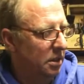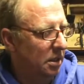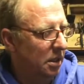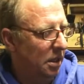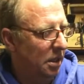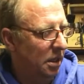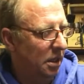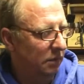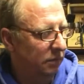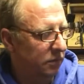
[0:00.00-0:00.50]

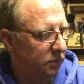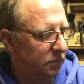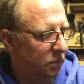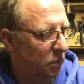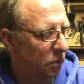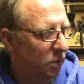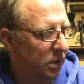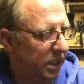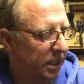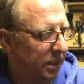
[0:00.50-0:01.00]
I have a
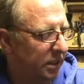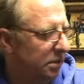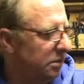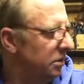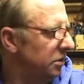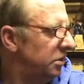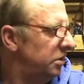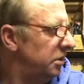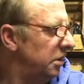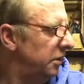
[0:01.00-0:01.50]
roll cage
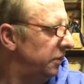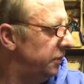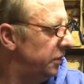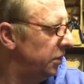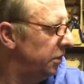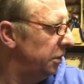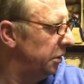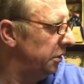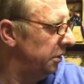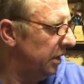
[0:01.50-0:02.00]
and stuff to
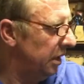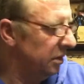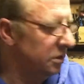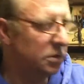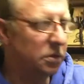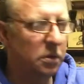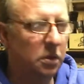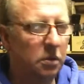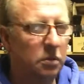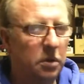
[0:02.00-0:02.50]
do that,
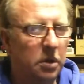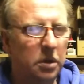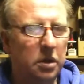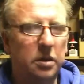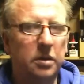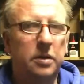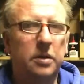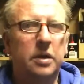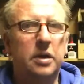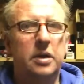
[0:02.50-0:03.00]
so
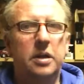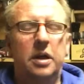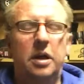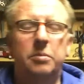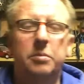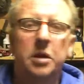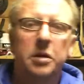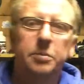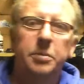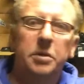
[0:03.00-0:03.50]
that
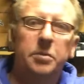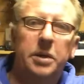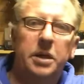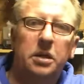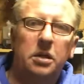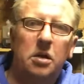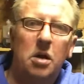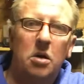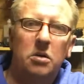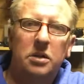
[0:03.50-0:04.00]
might be a bit
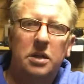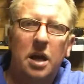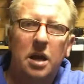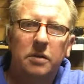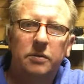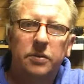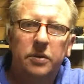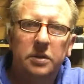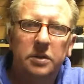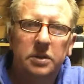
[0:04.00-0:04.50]
of
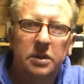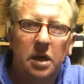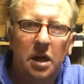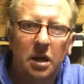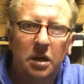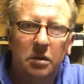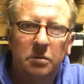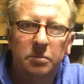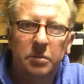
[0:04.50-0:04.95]
content for the channel.